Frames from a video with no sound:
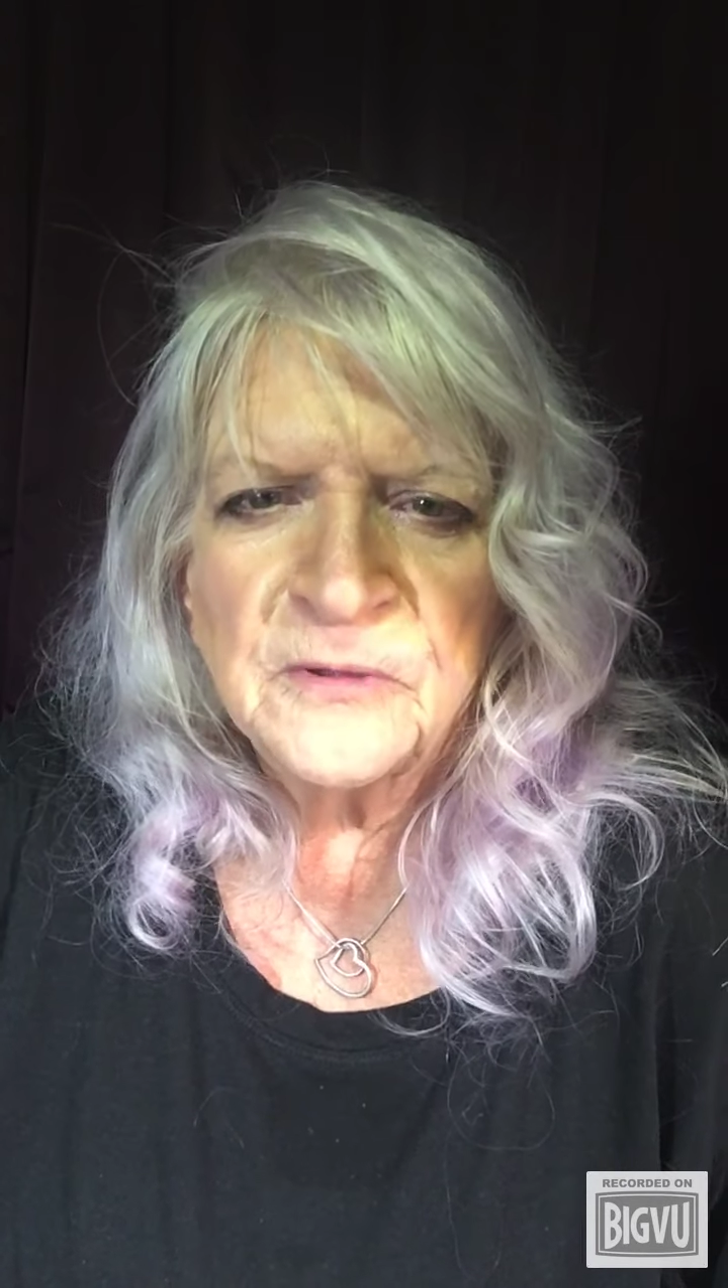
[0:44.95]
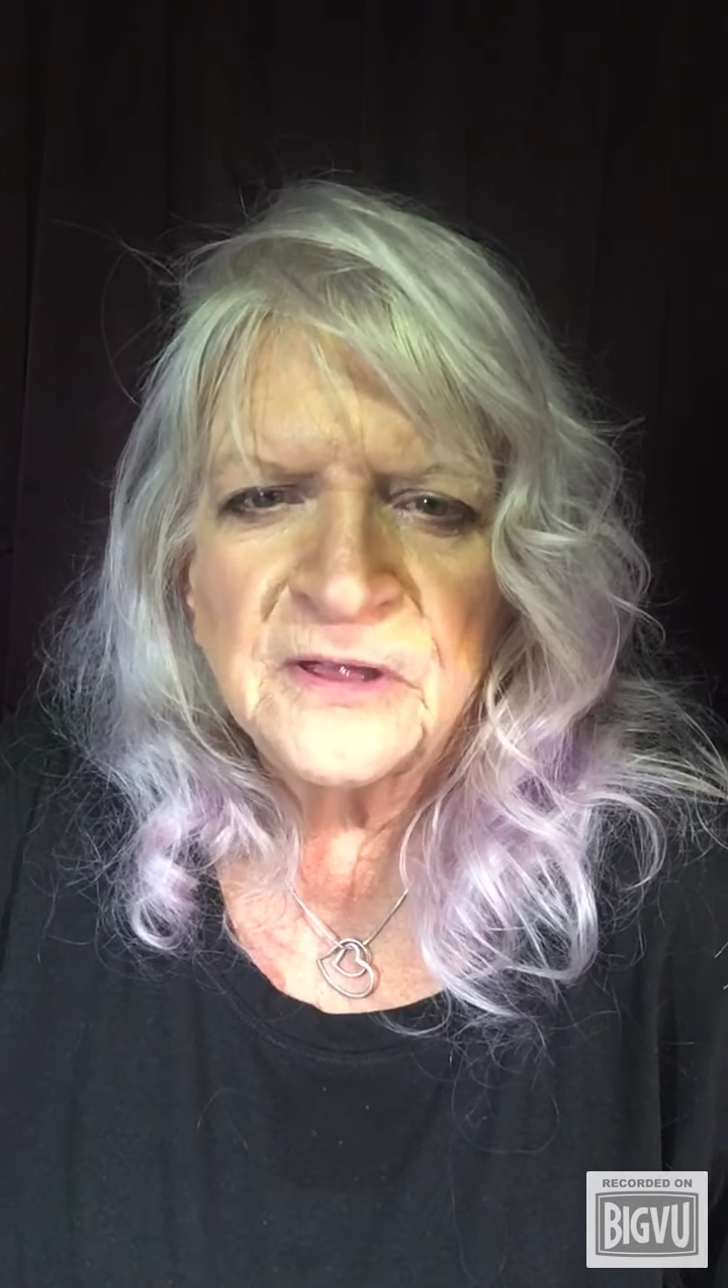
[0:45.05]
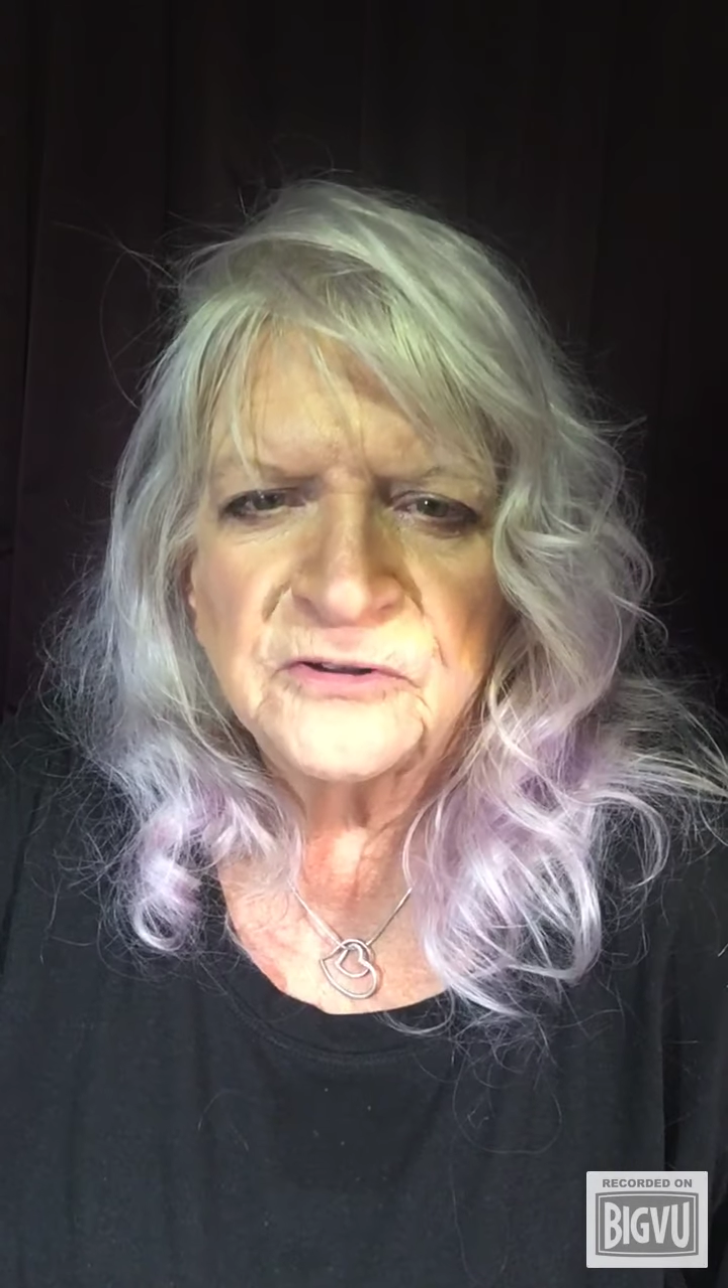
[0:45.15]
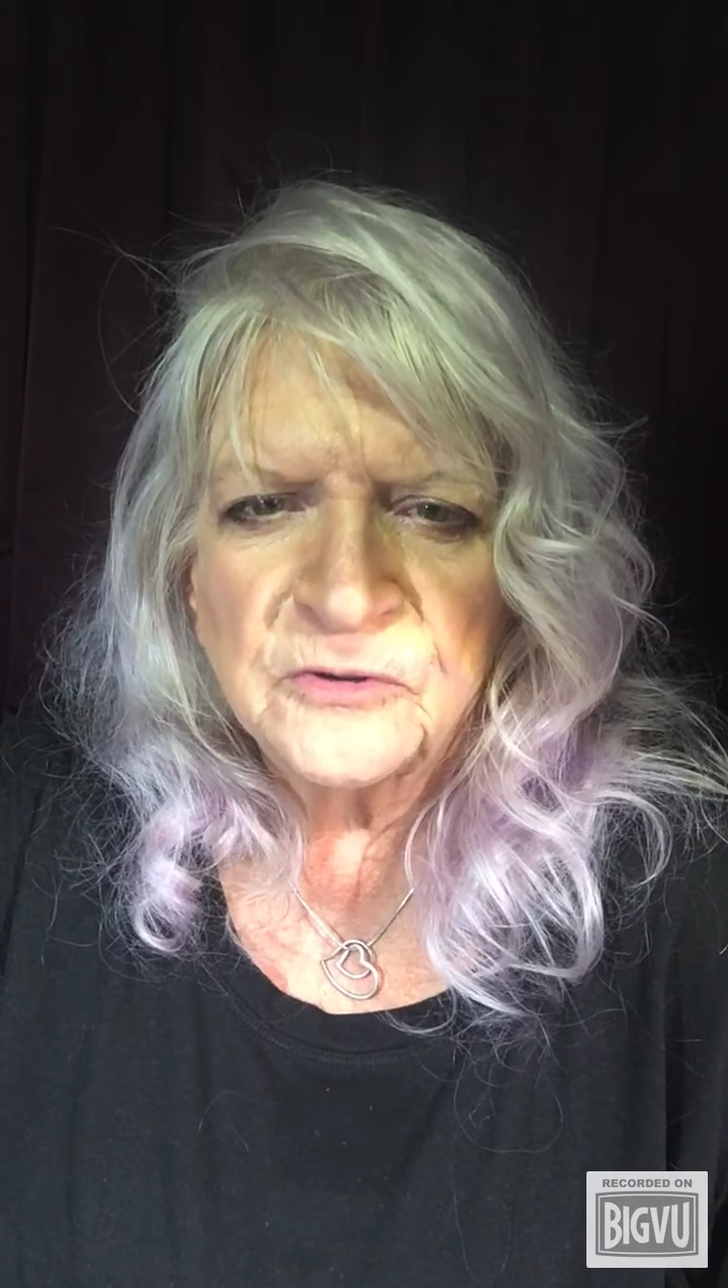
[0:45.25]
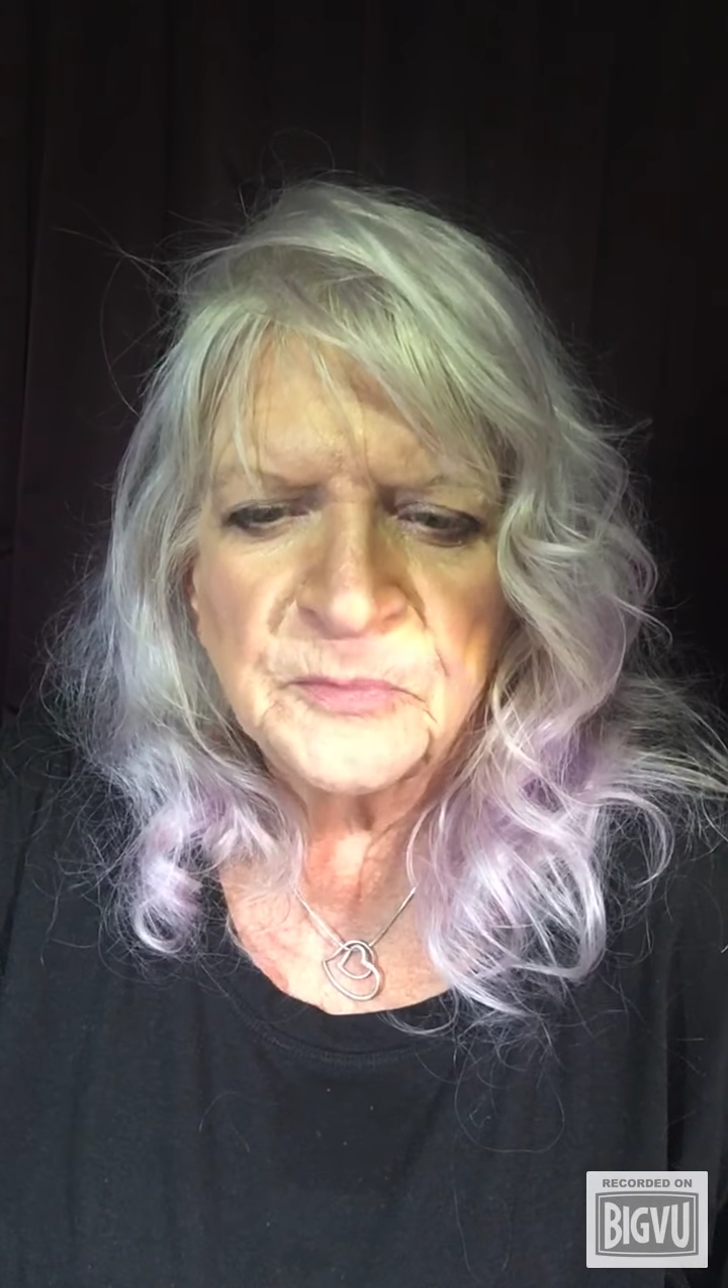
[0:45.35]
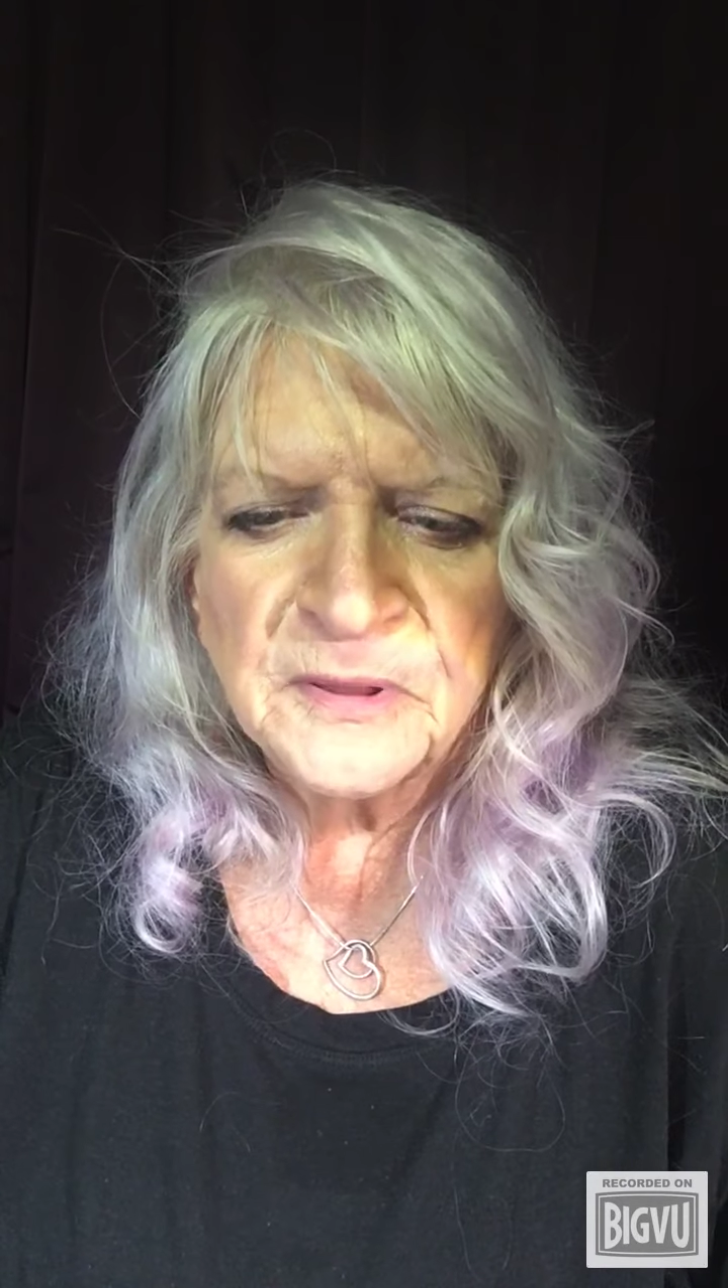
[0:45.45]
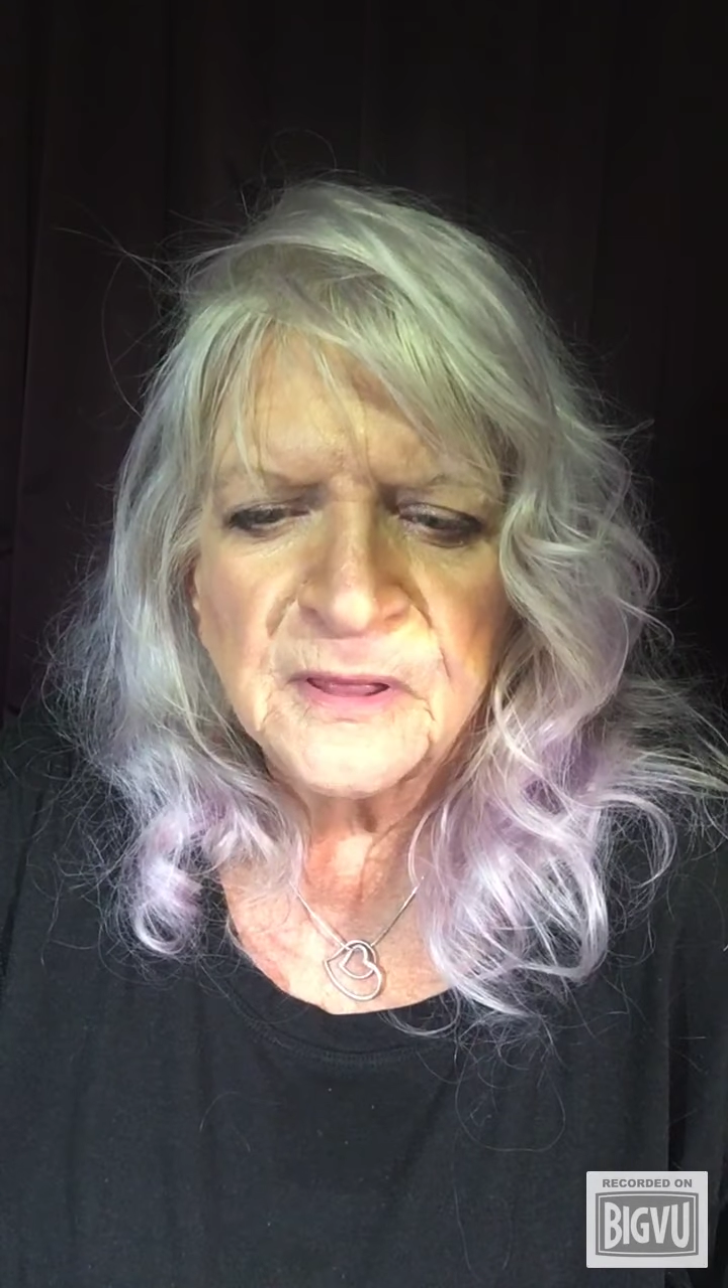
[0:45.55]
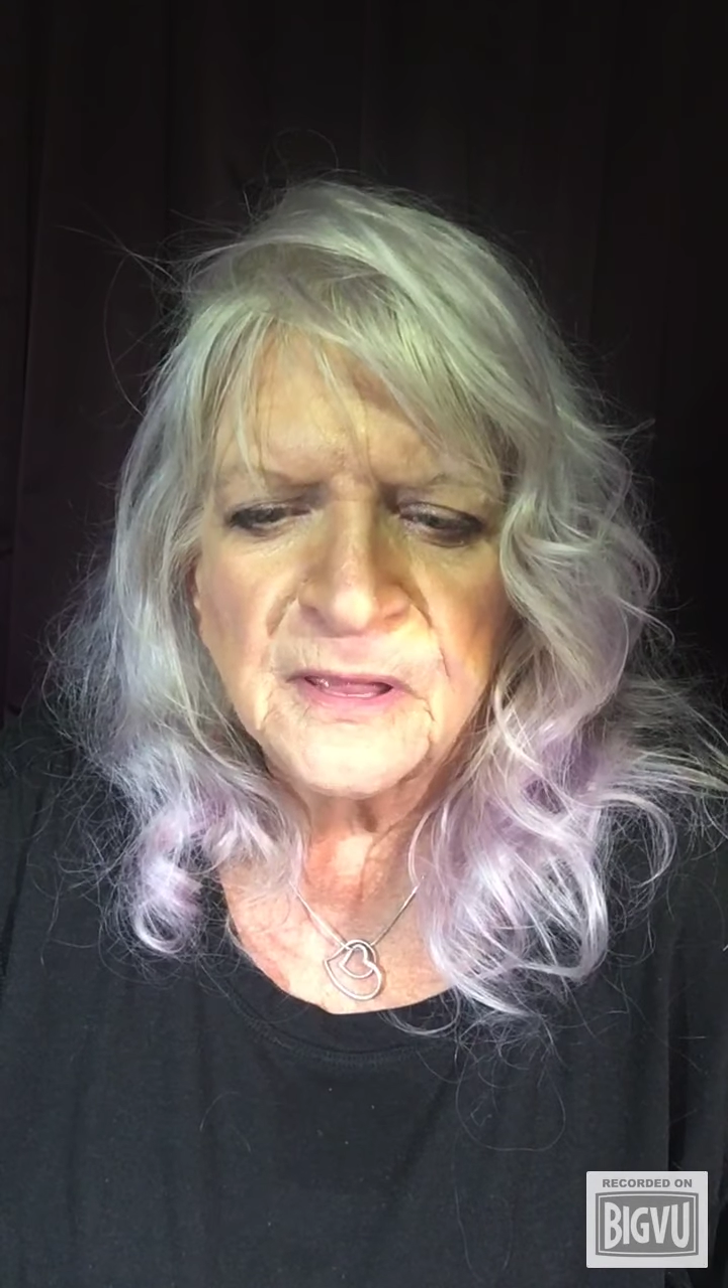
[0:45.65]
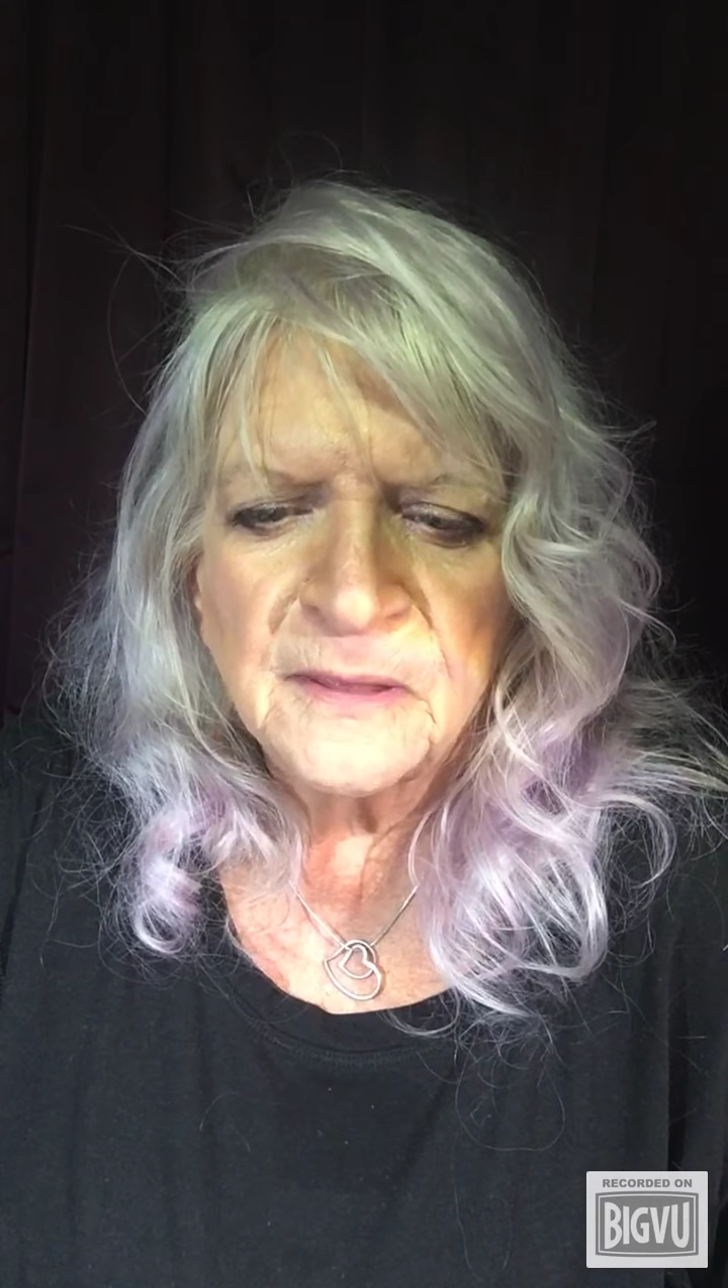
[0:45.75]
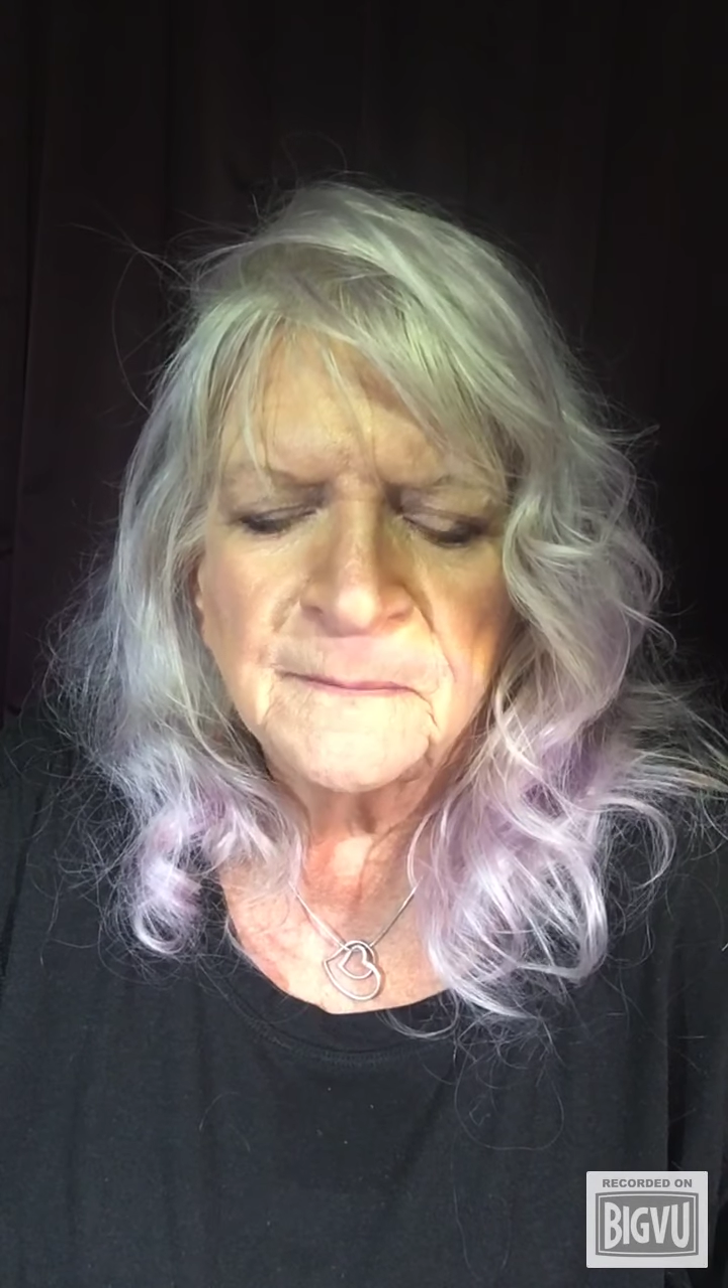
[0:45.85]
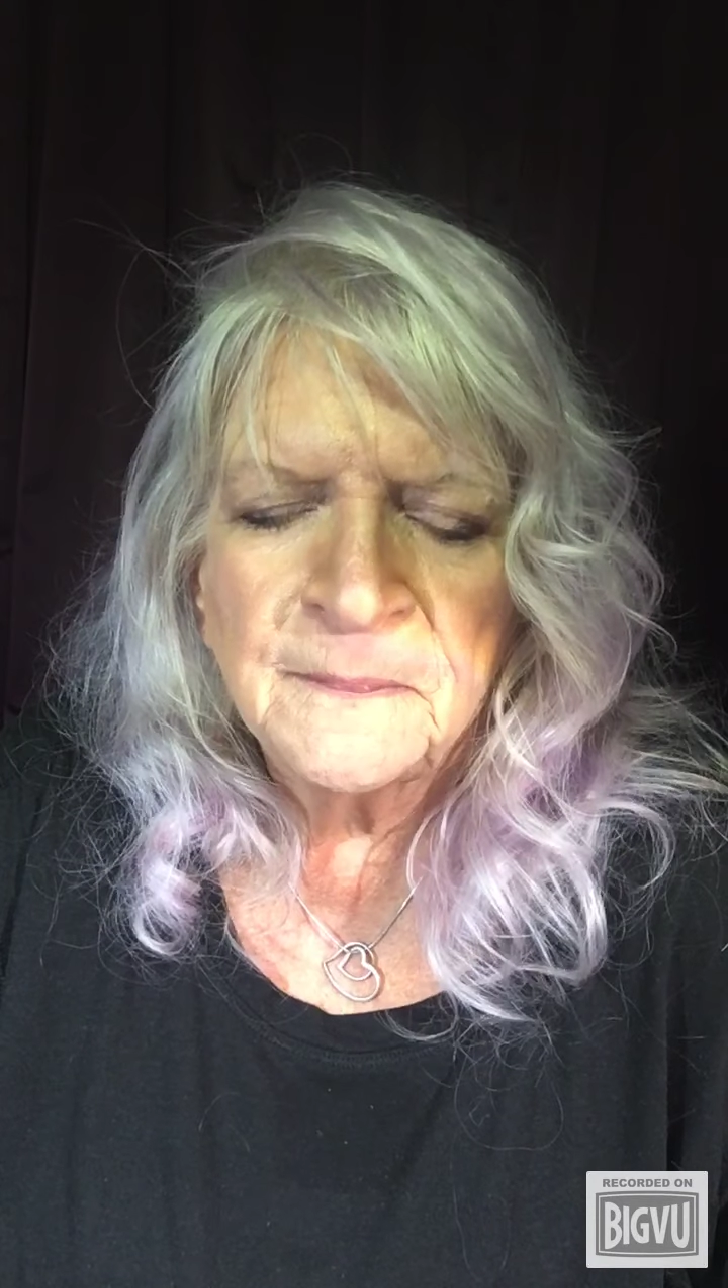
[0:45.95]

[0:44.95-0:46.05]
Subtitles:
as you play.